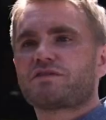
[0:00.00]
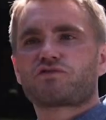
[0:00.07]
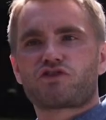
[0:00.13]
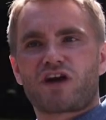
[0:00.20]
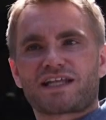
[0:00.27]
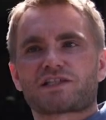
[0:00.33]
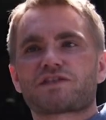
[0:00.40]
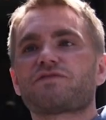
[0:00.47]
have
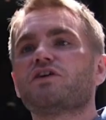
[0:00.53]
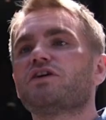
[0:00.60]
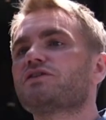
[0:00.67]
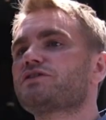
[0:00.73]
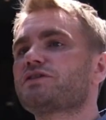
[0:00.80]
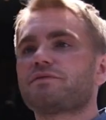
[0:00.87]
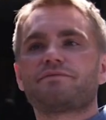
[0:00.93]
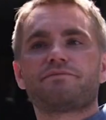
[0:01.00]

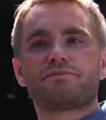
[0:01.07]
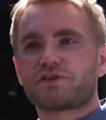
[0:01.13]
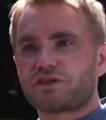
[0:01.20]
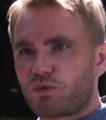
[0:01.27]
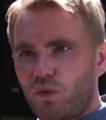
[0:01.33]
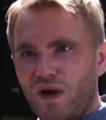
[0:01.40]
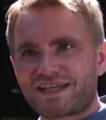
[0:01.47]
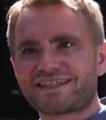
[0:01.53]
transferred to
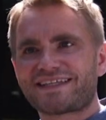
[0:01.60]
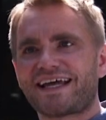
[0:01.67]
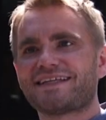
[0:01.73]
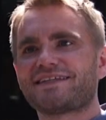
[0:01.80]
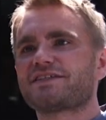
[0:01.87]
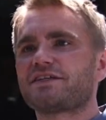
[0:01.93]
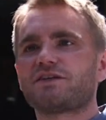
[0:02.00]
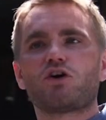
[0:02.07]
the West
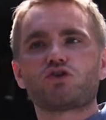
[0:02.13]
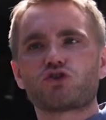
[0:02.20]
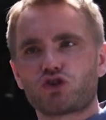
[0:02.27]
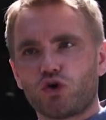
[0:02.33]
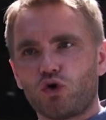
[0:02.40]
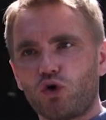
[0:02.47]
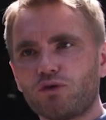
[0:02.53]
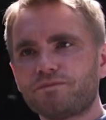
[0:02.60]
End and on
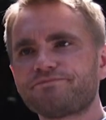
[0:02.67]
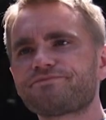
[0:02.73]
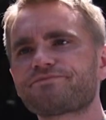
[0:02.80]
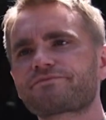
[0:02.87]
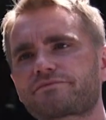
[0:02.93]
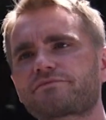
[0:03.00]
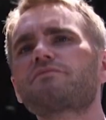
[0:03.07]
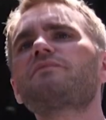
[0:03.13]
tour.
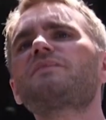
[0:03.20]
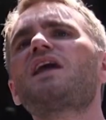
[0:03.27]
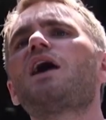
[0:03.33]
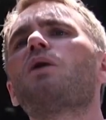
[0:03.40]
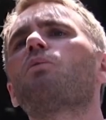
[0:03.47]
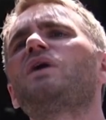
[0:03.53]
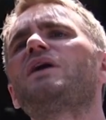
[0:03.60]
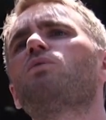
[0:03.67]

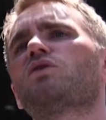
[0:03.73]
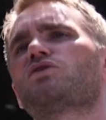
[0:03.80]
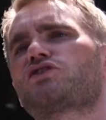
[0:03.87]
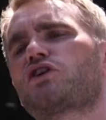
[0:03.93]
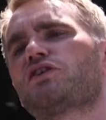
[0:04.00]
And we want to